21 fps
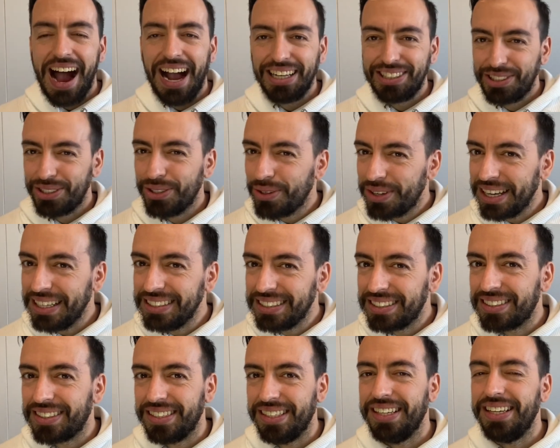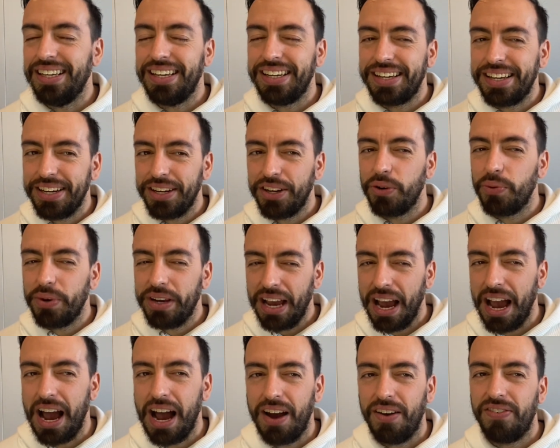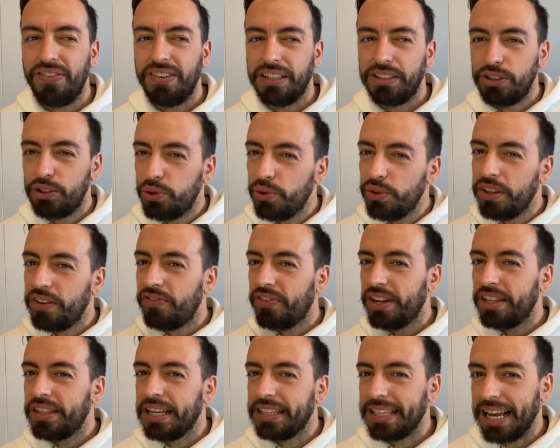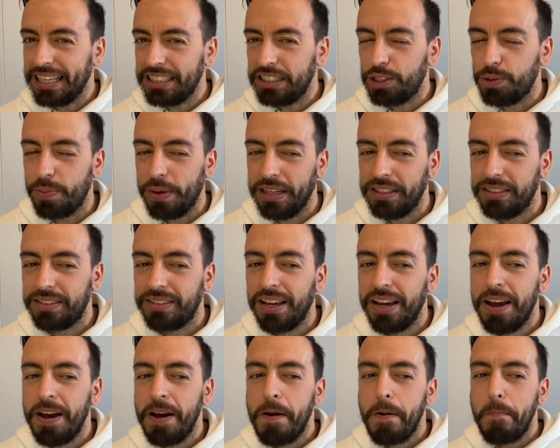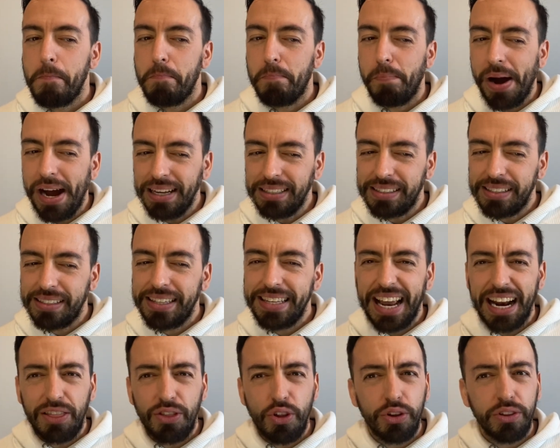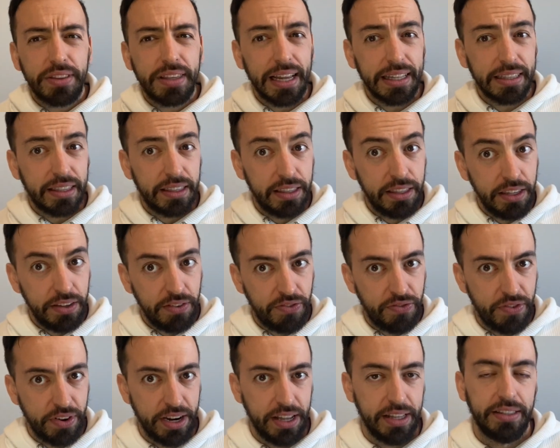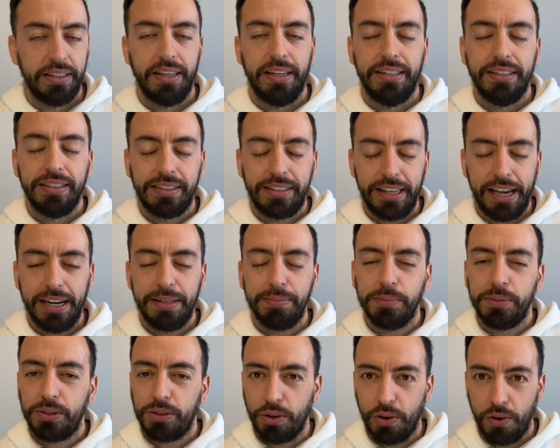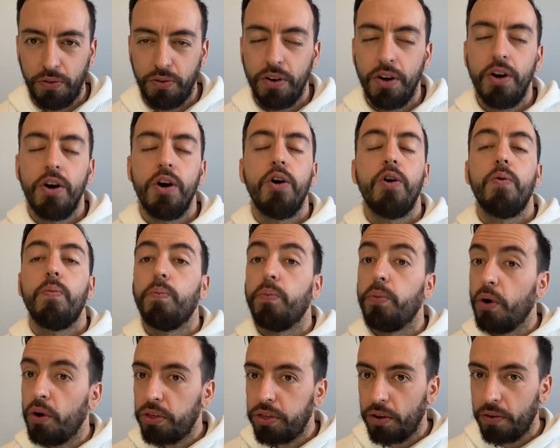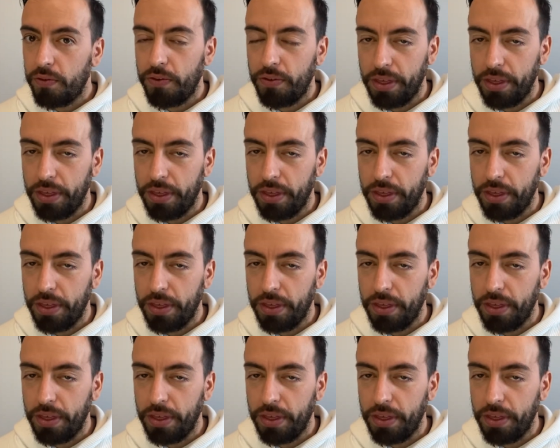As you can see, here we have 2 different detachments, but they are not that different in terms of both of